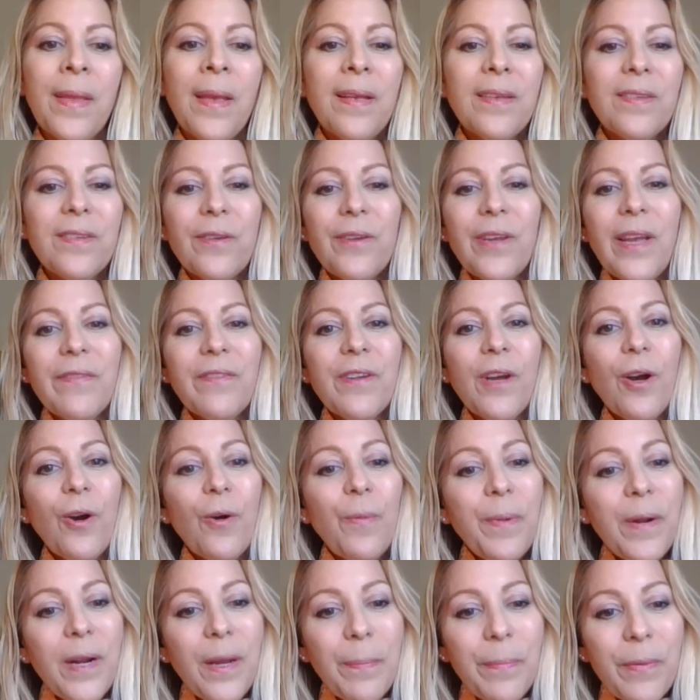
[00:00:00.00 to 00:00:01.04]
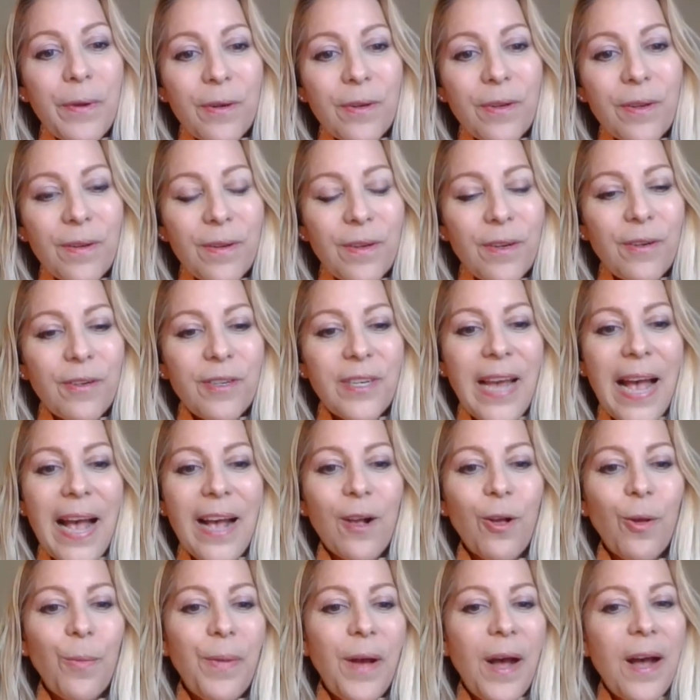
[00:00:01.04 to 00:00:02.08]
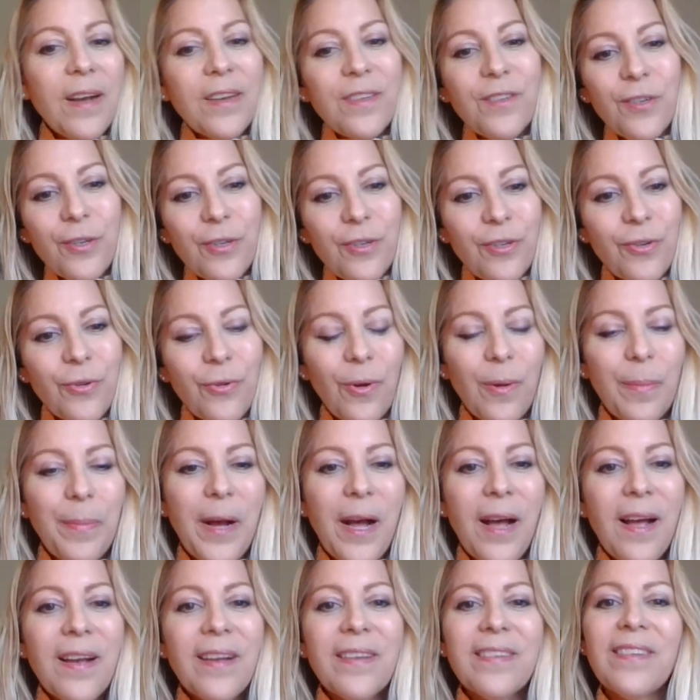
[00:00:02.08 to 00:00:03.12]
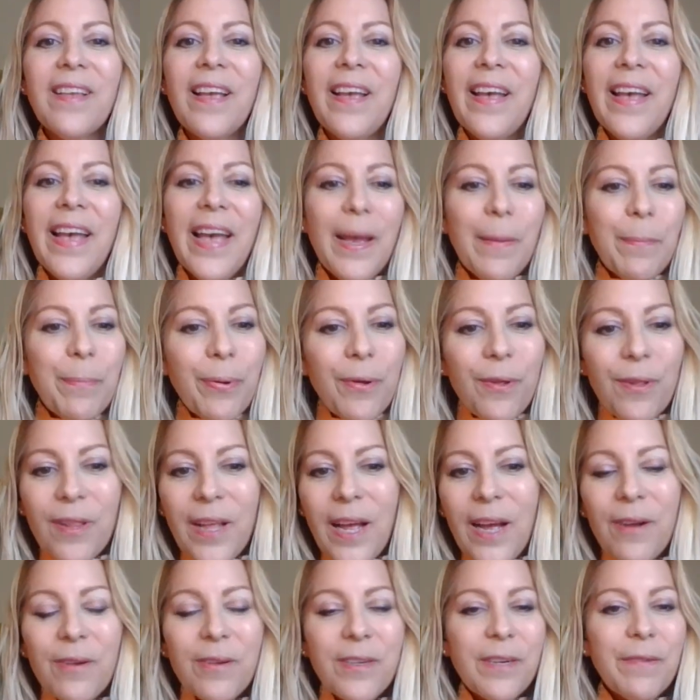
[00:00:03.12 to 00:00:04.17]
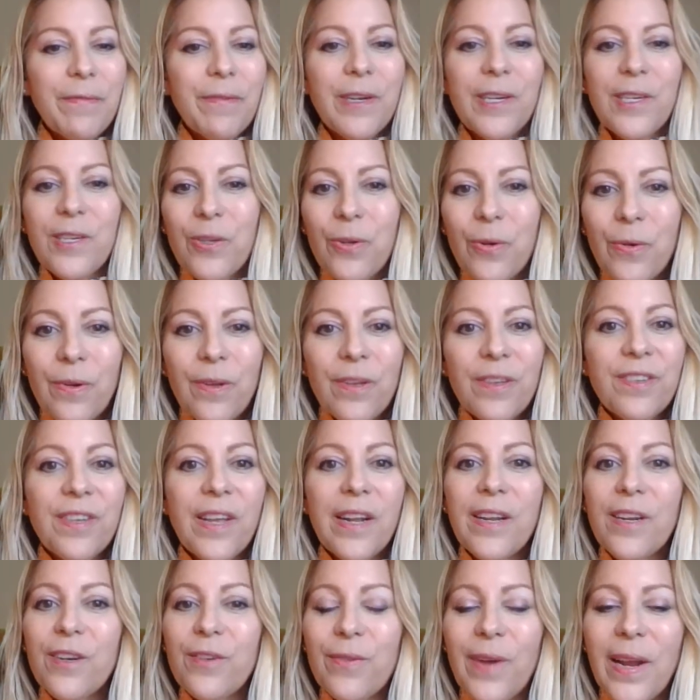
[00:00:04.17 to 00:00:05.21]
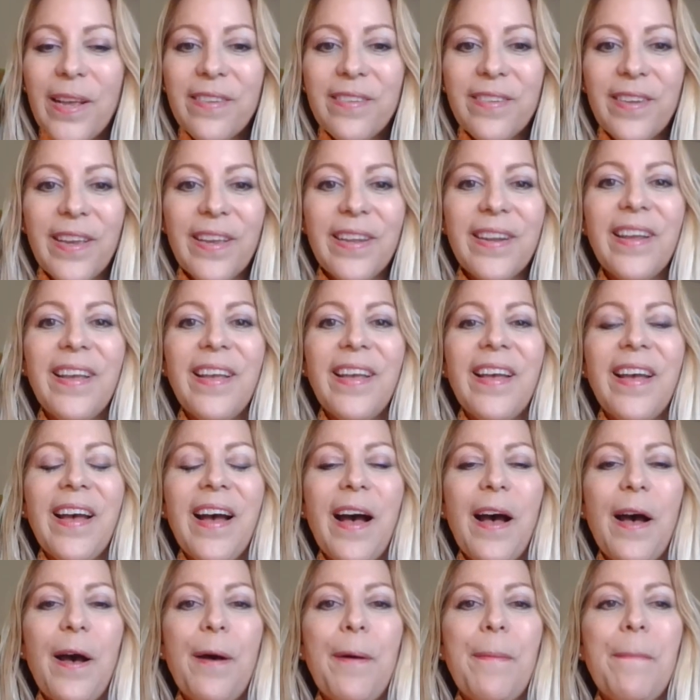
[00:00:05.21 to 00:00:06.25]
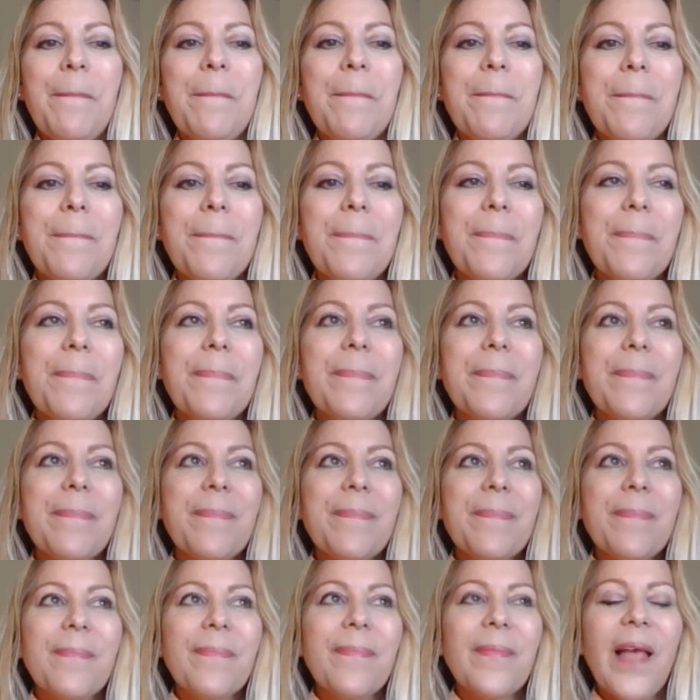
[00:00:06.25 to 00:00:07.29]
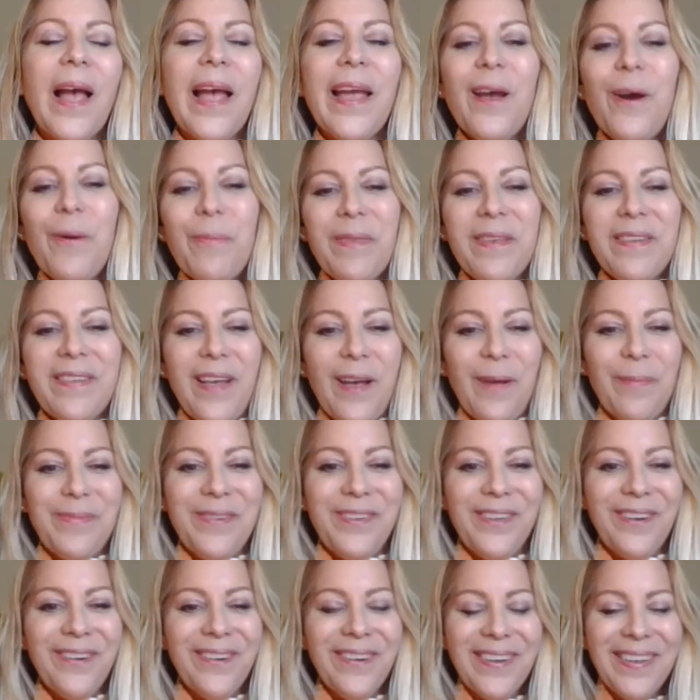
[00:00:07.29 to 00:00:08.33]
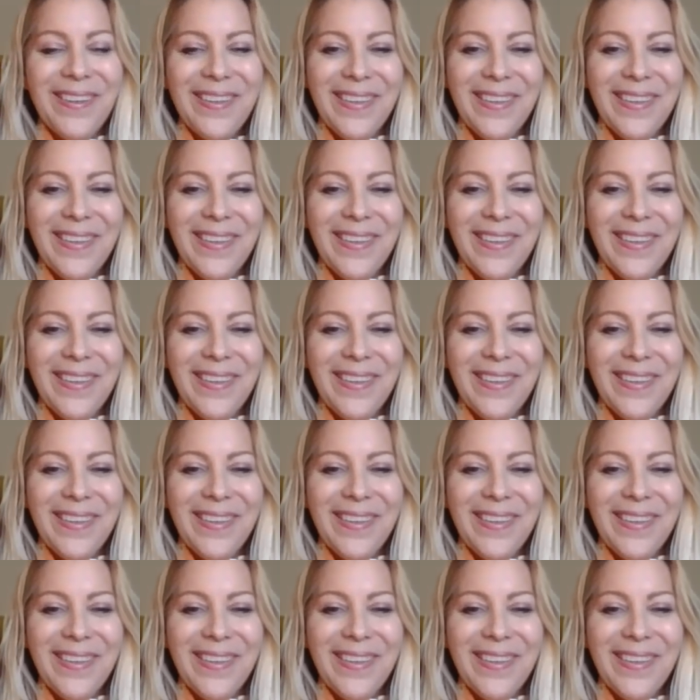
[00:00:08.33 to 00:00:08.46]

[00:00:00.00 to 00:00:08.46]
So you have to open up your tackle box, your toolbox, and pull out different tools and address it. I hope this helped you.